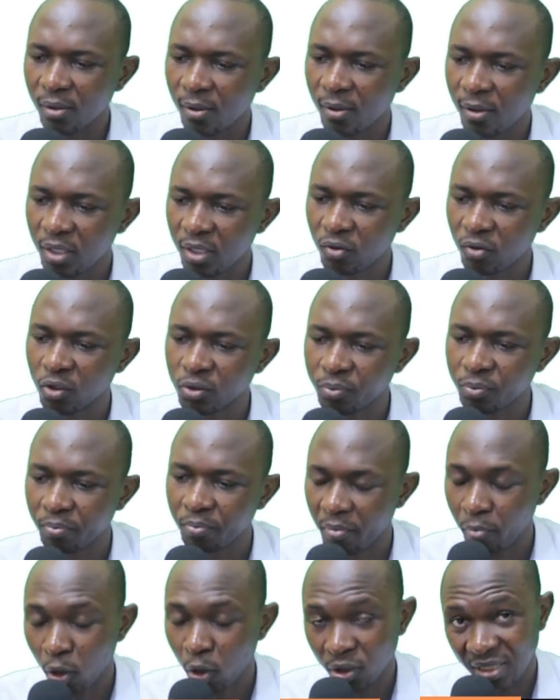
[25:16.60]
It was
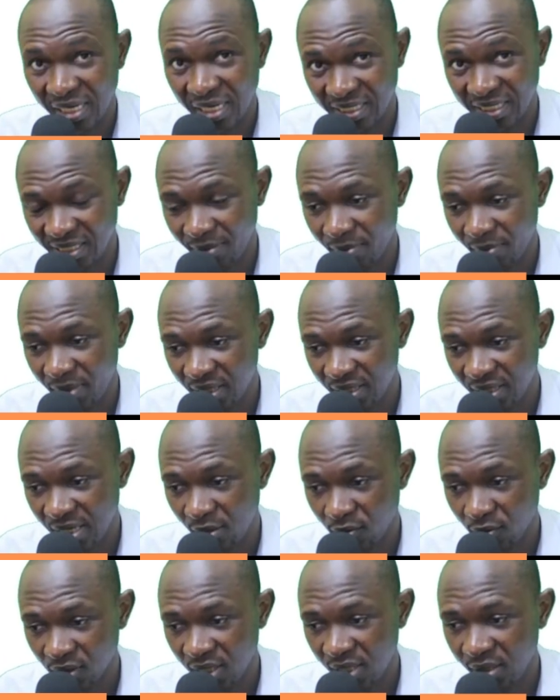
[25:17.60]
bought at 7
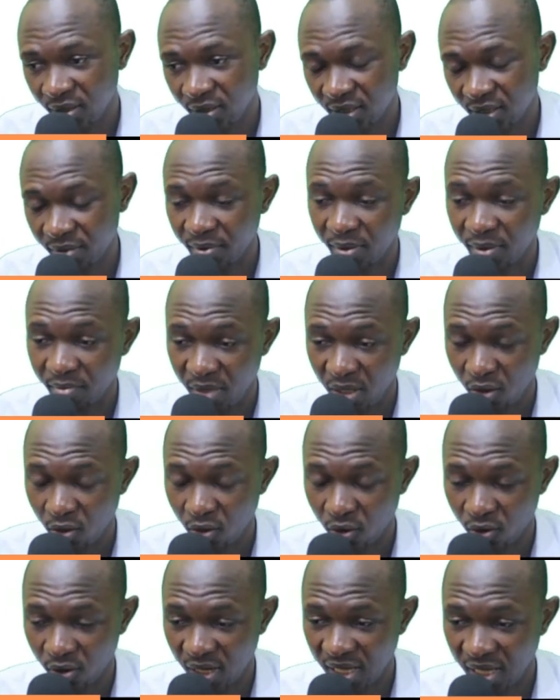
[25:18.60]

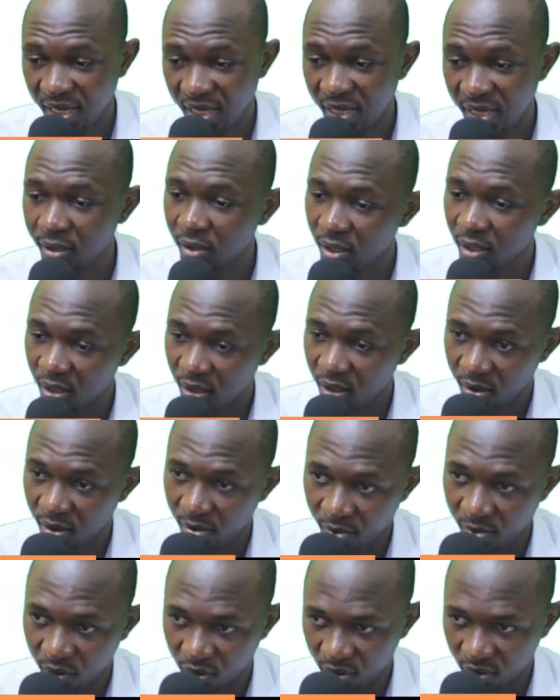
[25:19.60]
million or rather,
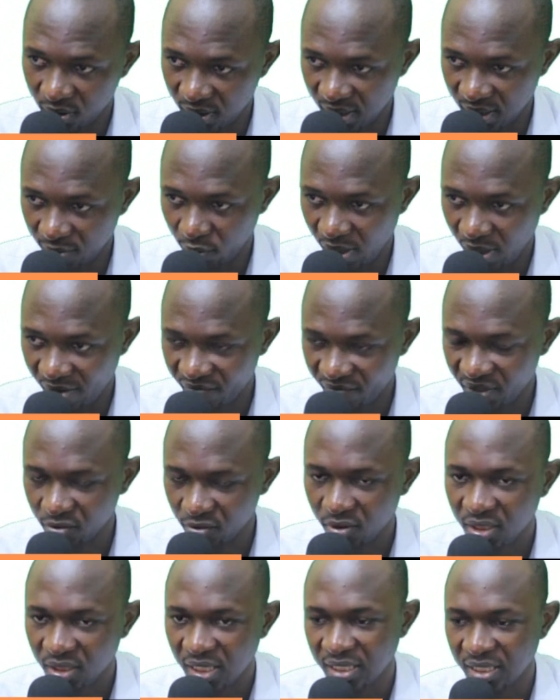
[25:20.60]
because we have
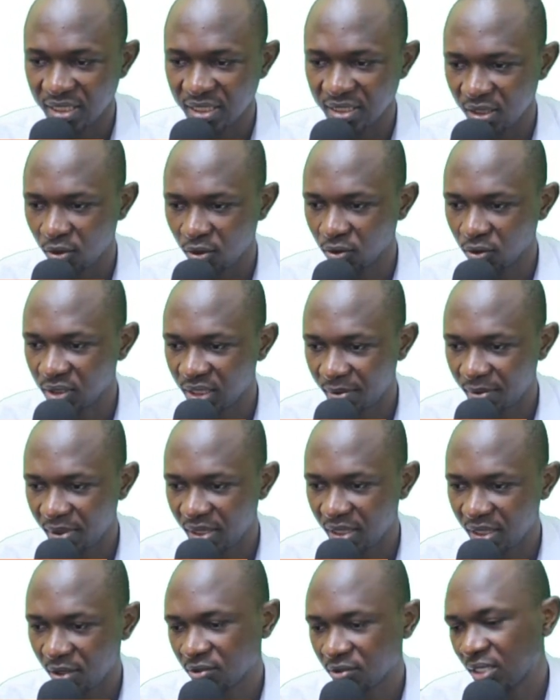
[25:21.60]
restricted the zeros,
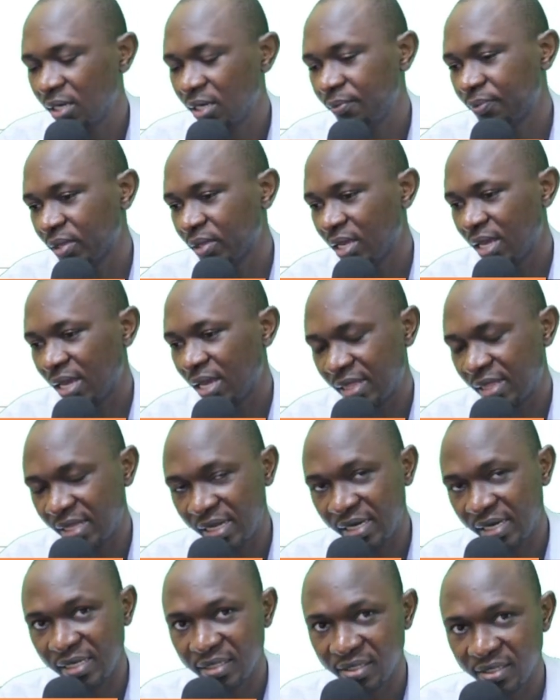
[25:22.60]
7,000. And
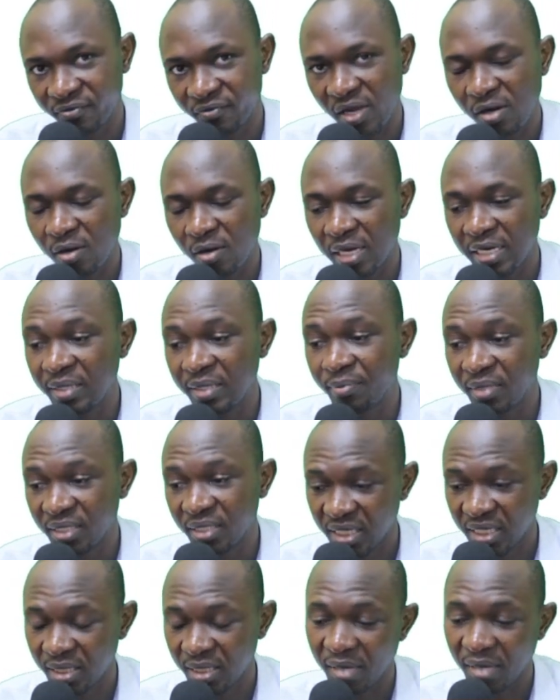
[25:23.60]
then its value had
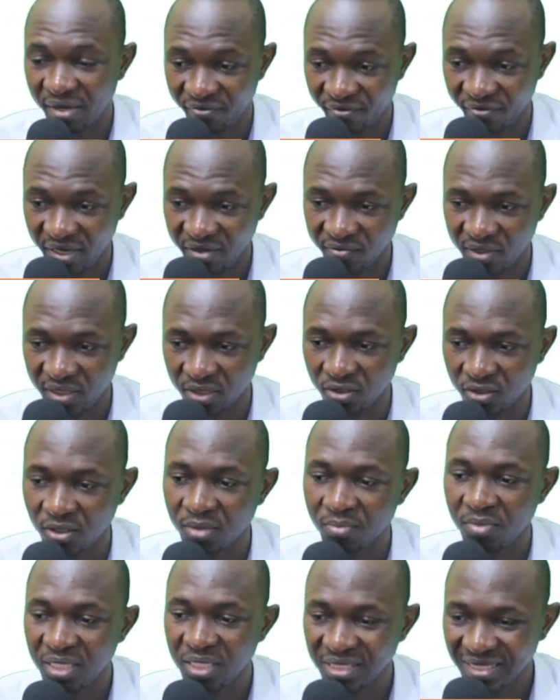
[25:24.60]
depreciated by 5.6. So
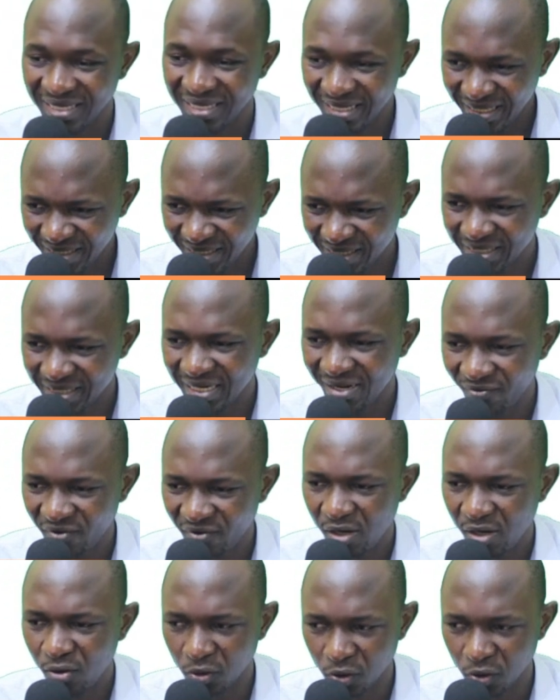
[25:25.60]
it means its real
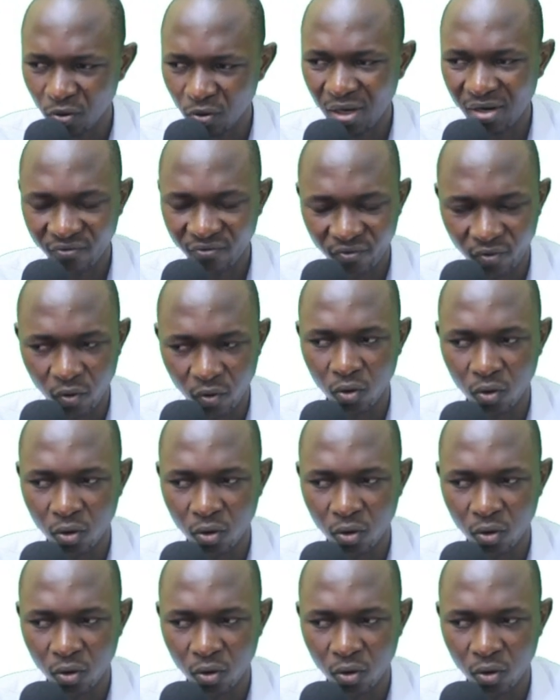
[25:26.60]
value was 1.4.